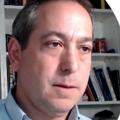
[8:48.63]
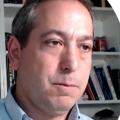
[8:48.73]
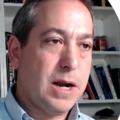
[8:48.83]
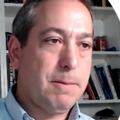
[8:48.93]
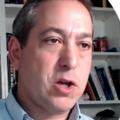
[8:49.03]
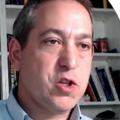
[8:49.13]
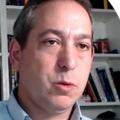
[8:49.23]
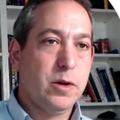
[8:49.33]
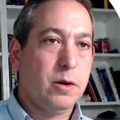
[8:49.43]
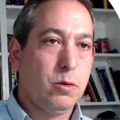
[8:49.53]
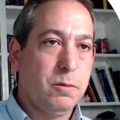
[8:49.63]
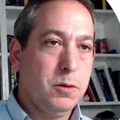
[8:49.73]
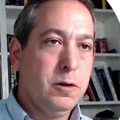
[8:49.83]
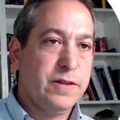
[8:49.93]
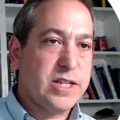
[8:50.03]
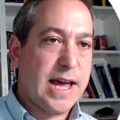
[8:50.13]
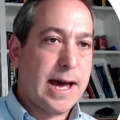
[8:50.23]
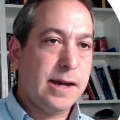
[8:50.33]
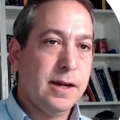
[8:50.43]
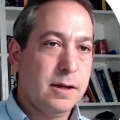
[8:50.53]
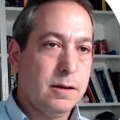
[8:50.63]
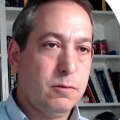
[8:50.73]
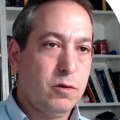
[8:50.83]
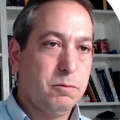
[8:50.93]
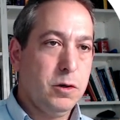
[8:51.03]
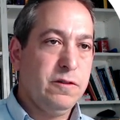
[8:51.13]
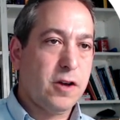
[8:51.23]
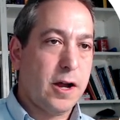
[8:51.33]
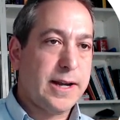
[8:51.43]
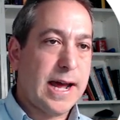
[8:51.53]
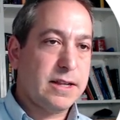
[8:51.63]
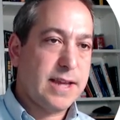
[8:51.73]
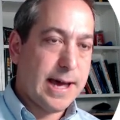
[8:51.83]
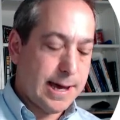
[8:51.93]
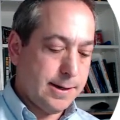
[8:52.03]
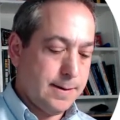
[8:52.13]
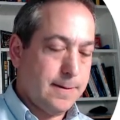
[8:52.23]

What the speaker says: But I'm also going to remove a tag, remove contact tag,